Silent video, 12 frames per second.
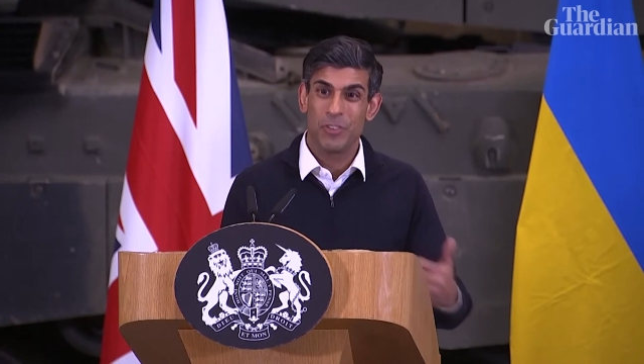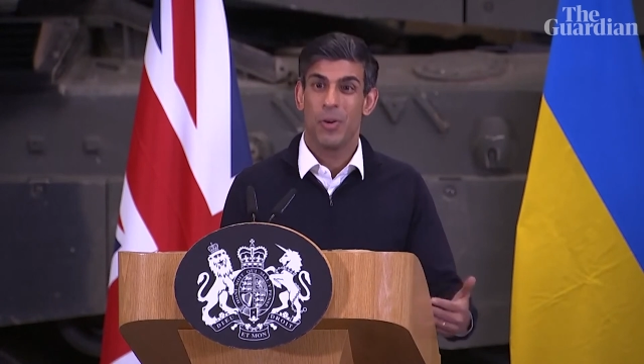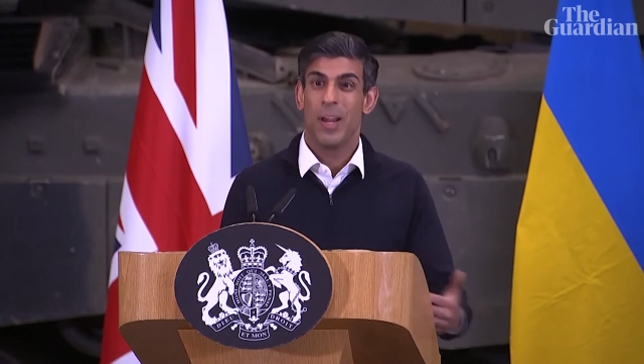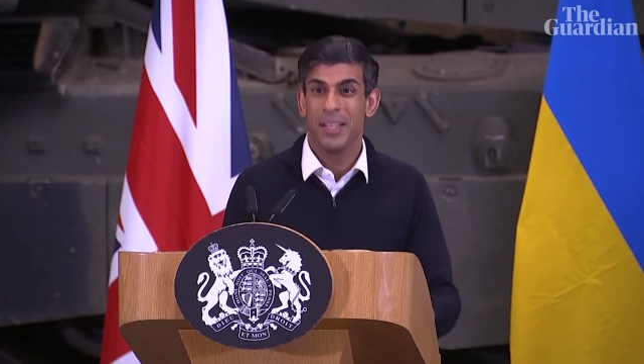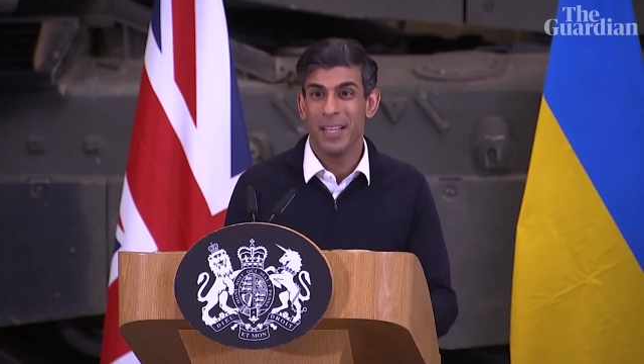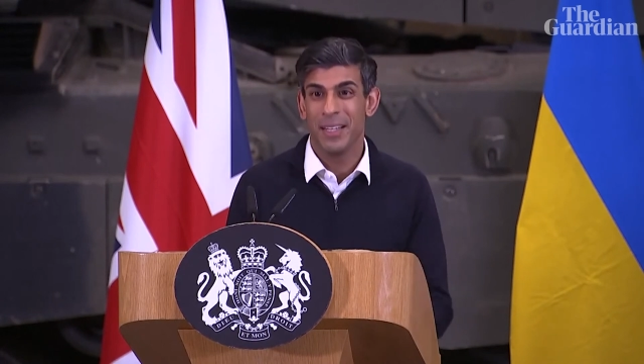
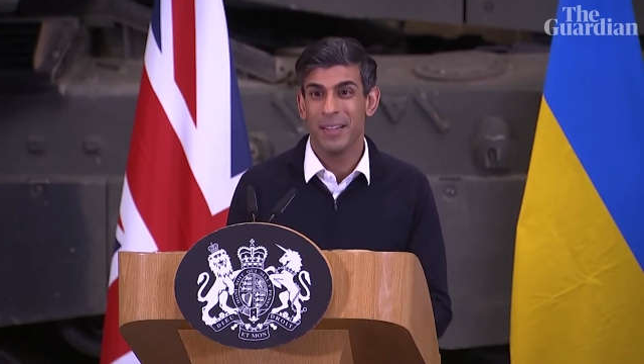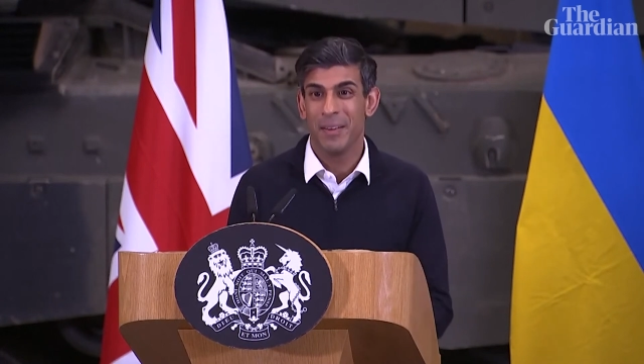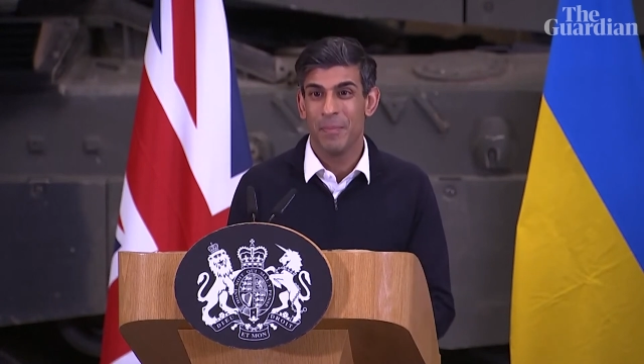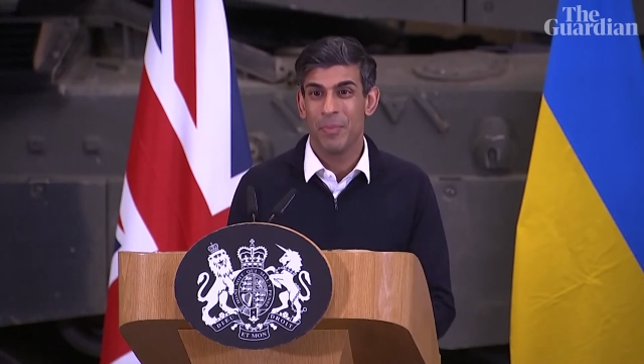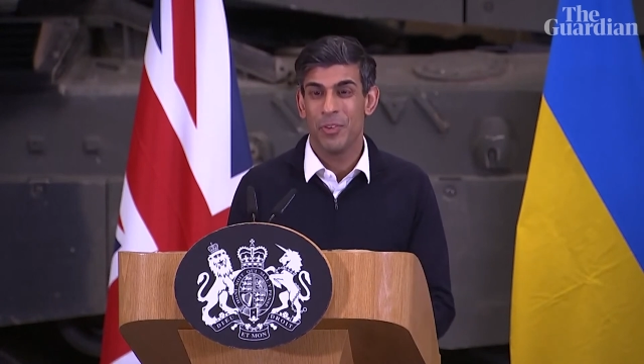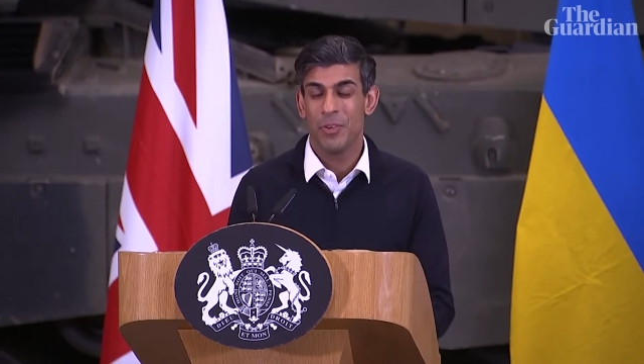training
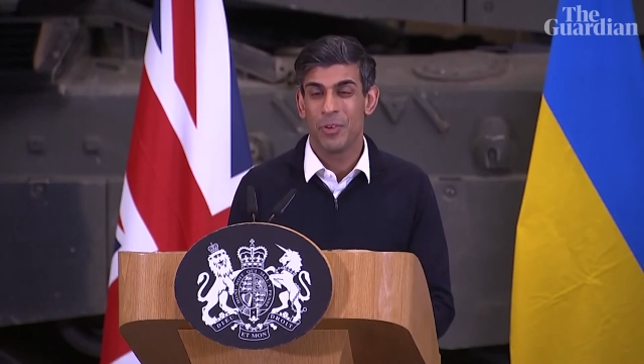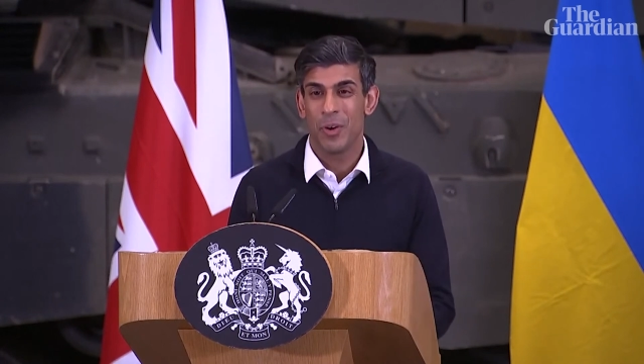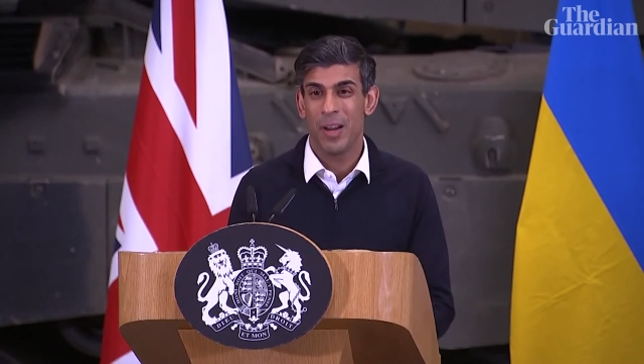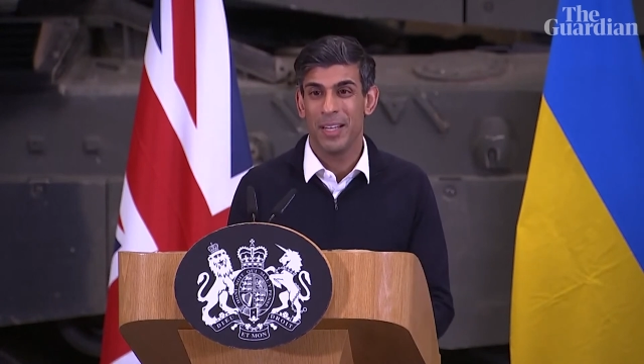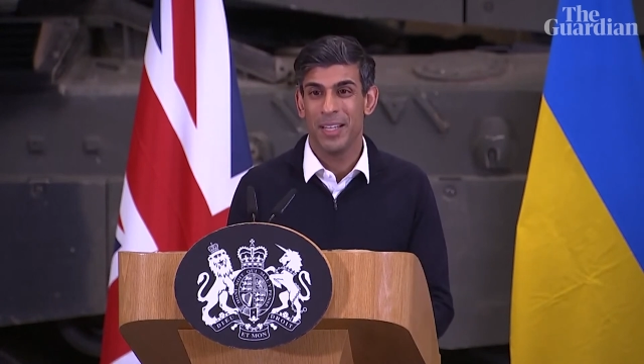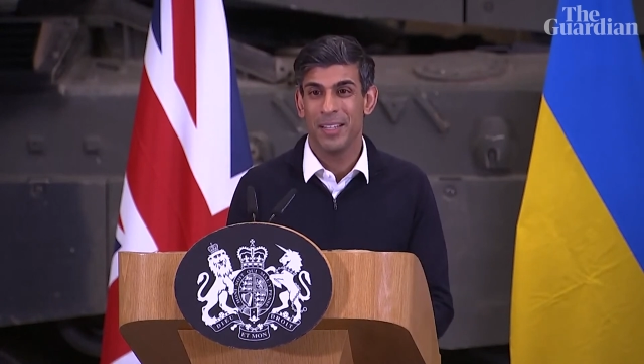
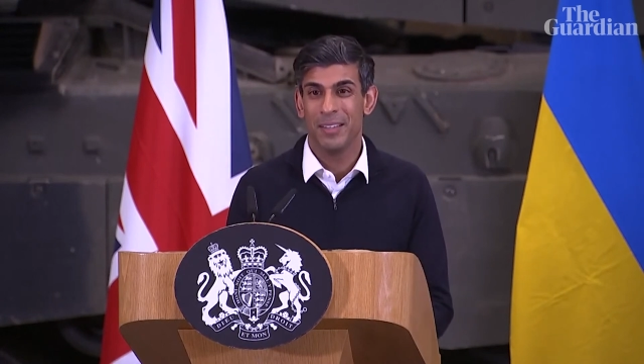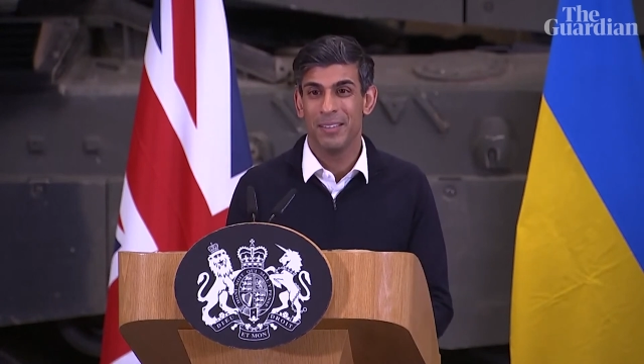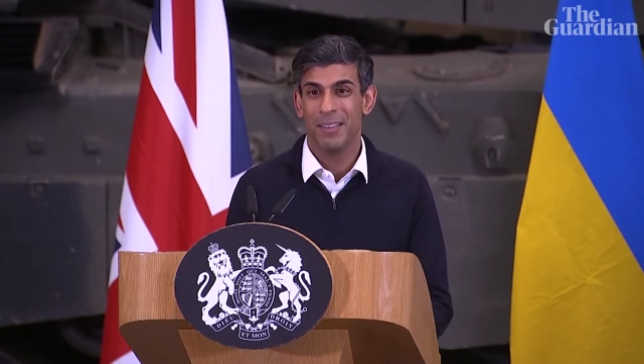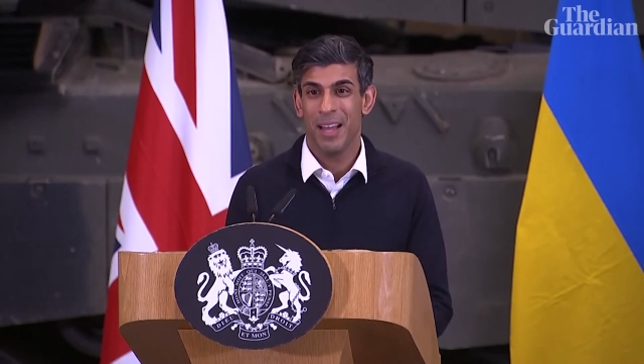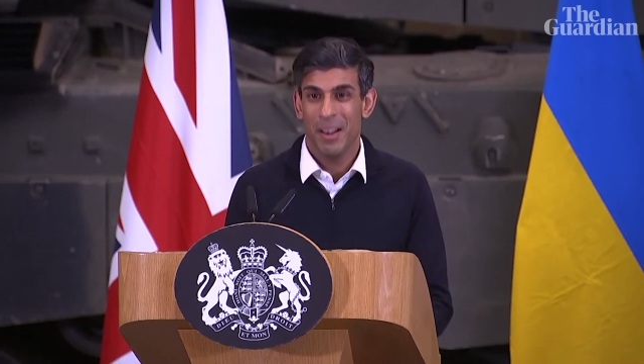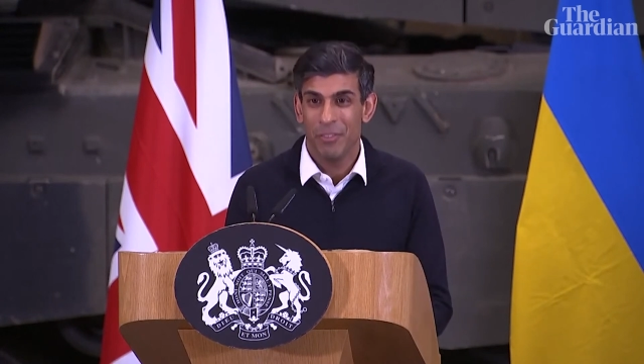Ukrainian
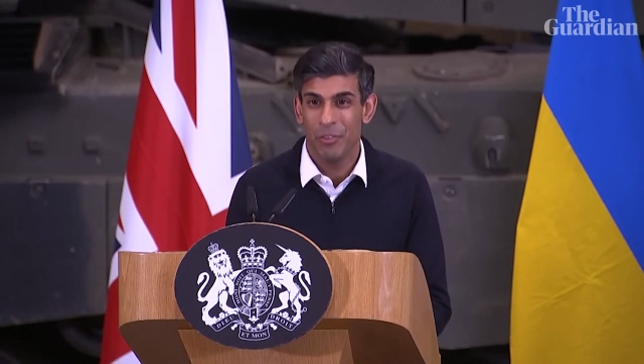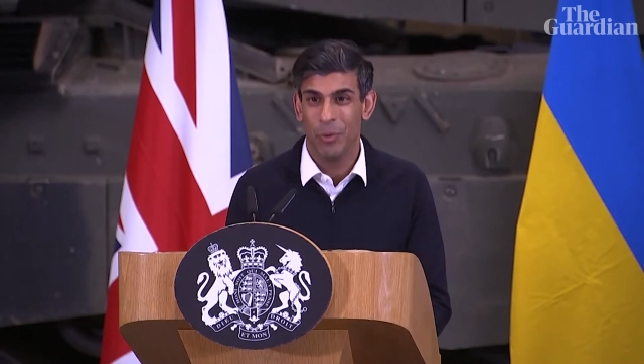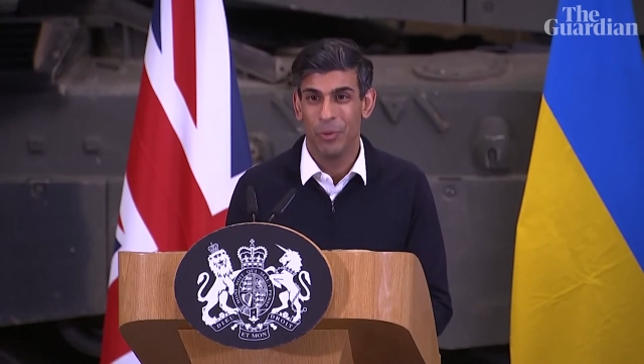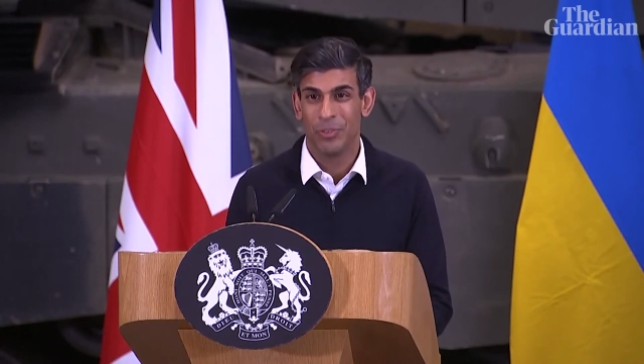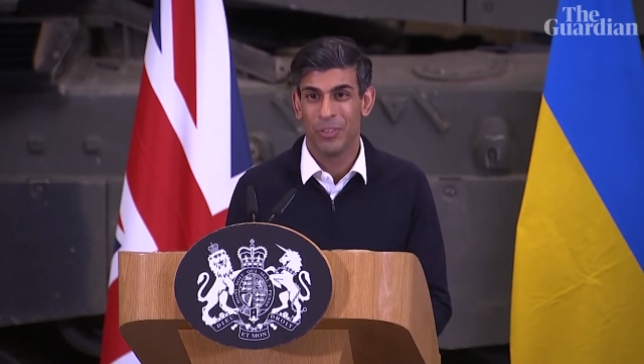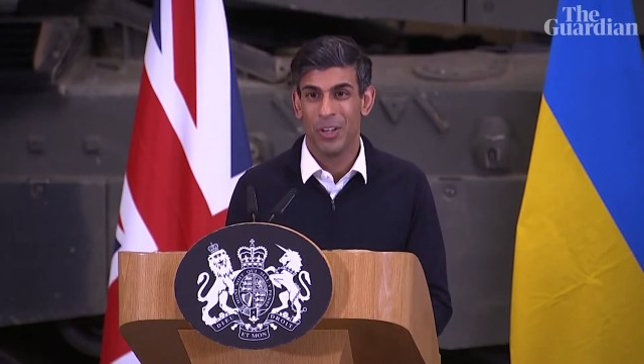Air
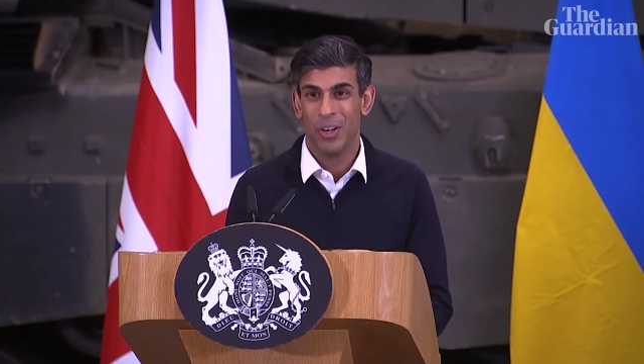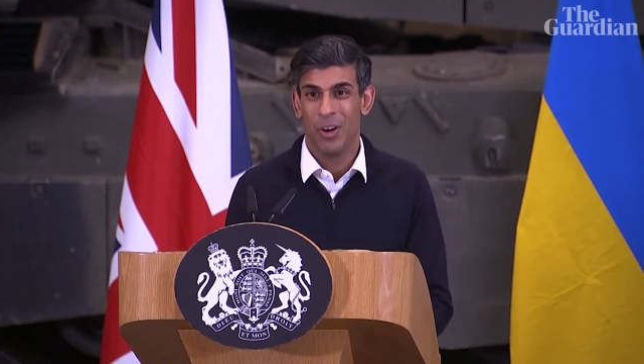Force